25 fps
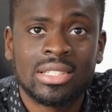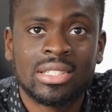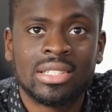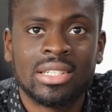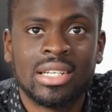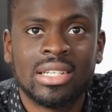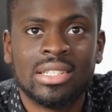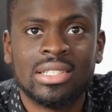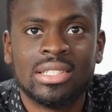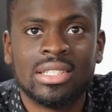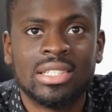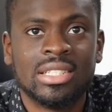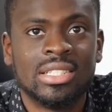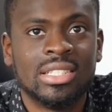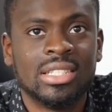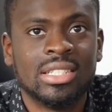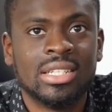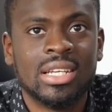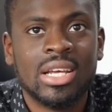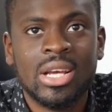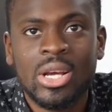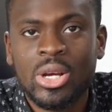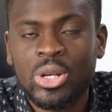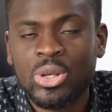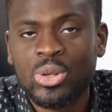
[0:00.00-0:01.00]
than the
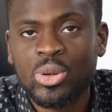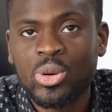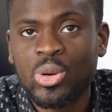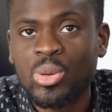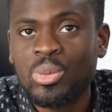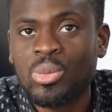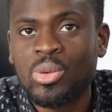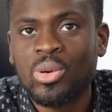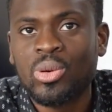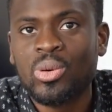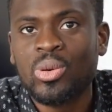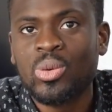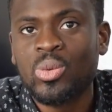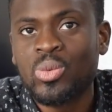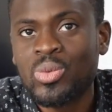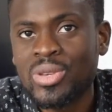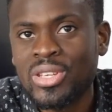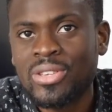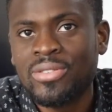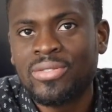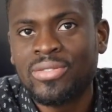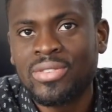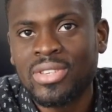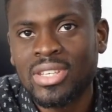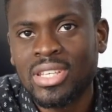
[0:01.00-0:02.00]
normal
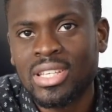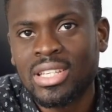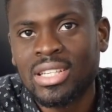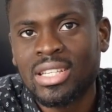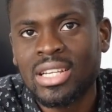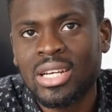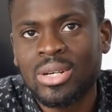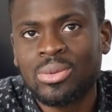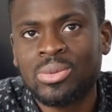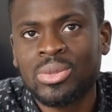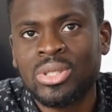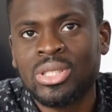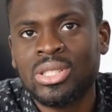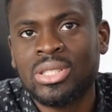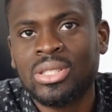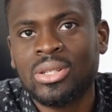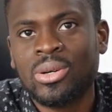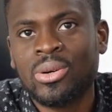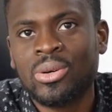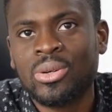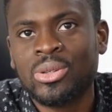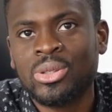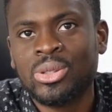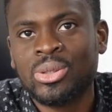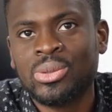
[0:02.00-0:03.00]
Wi-Fi that we
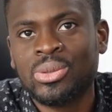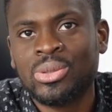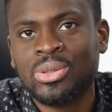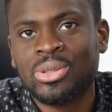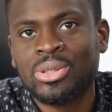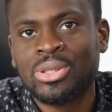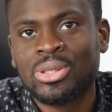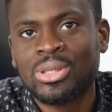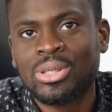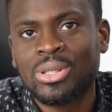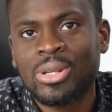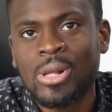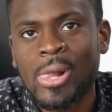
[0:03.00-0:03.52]
all use.